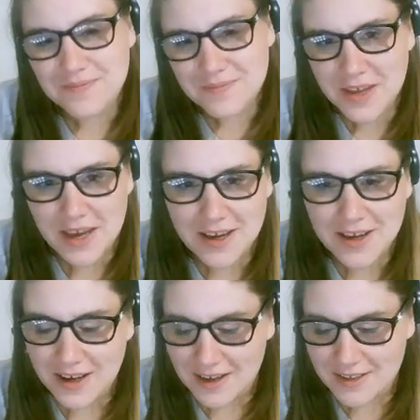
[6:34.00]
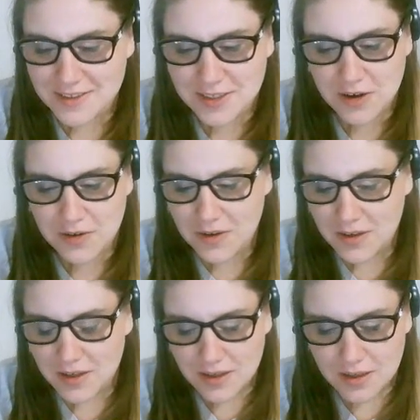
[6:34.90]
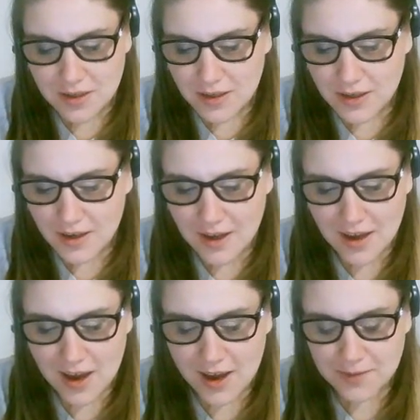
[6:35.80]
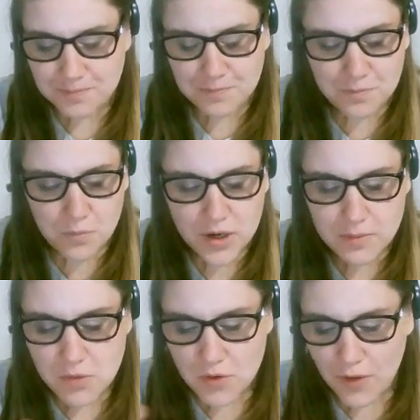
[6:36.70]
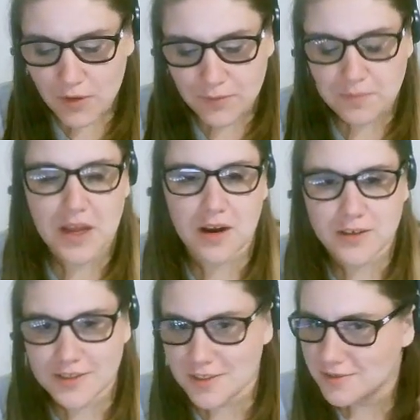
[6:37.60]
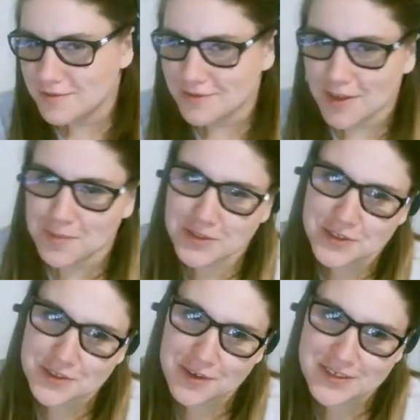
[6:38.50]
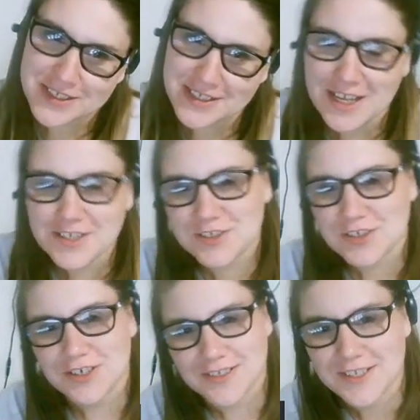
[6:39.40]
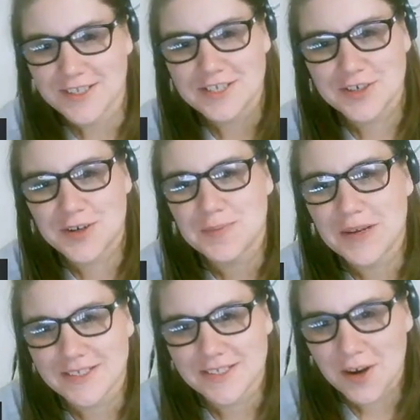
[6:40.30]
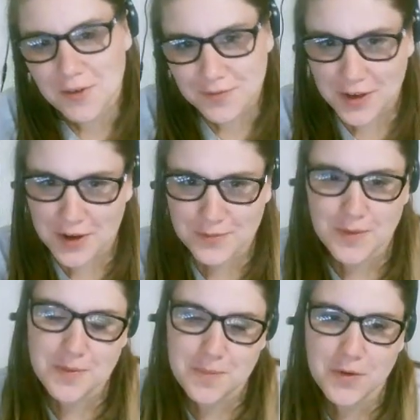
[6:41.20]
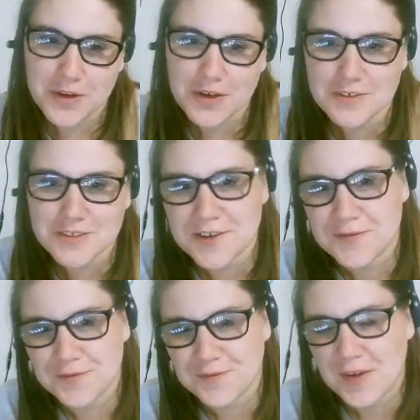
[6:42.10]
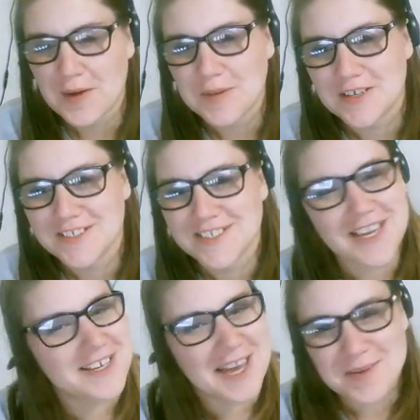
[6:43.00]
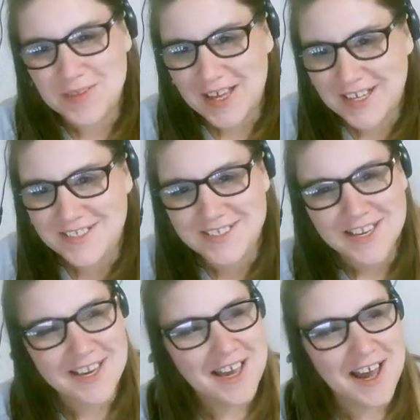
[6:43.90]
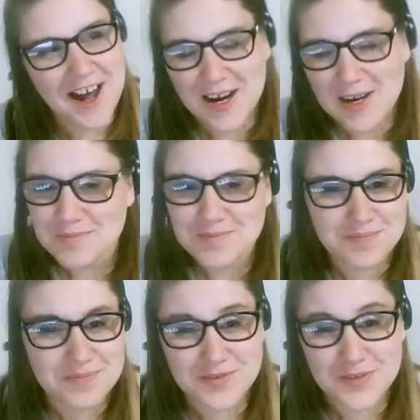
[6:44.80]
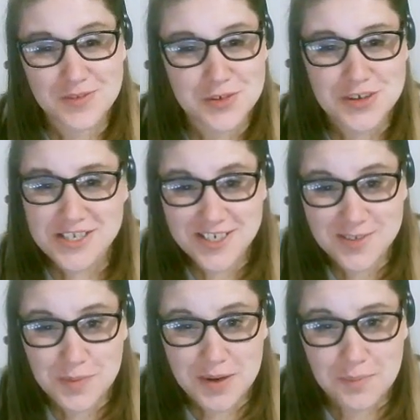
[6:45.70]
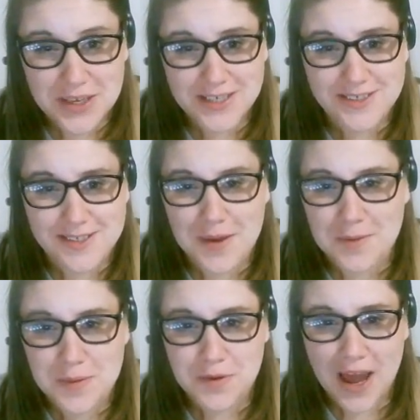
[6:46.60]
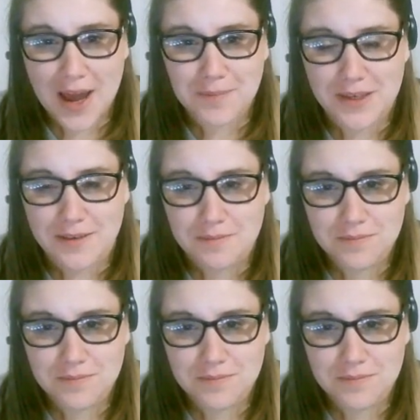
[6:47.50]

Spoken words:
yeah. So I want to move on from there to number two, go into nature. As a nature girl myself, I'm from the Poconos. I have family on state game lands. Um, Trees just bring peace. They make people happy.